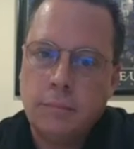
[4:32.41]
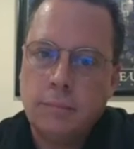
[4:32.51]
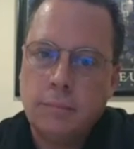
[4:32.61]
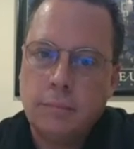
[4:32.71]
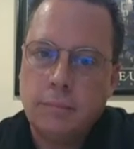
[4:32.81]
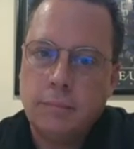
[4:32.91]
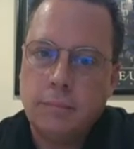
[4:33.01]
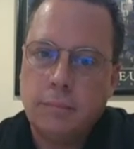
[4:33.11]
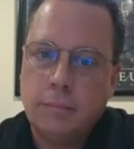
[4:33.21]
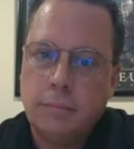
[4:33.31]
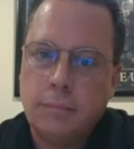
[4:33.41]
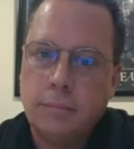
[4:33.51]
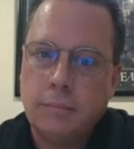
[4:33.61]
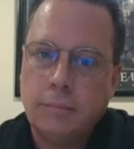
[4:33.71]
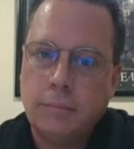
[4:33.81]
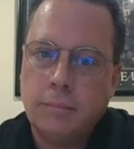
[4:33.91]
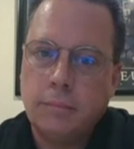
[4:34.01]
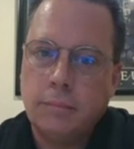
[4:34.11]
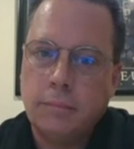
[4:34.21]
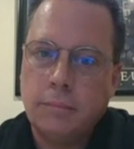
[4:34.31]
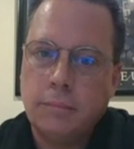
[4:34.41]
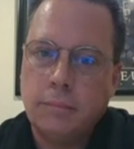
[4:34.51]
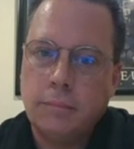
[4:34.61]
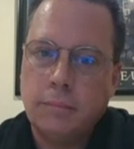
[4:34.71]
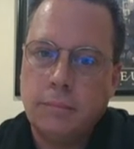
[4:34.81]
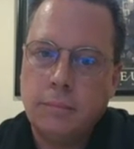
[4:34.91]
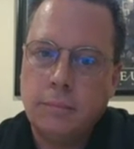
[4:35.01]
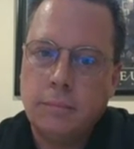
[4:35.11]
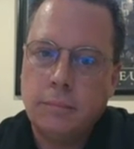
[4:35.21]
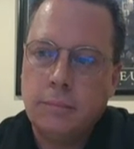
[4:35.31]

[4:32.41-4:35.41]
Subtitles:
This person isn't speaking.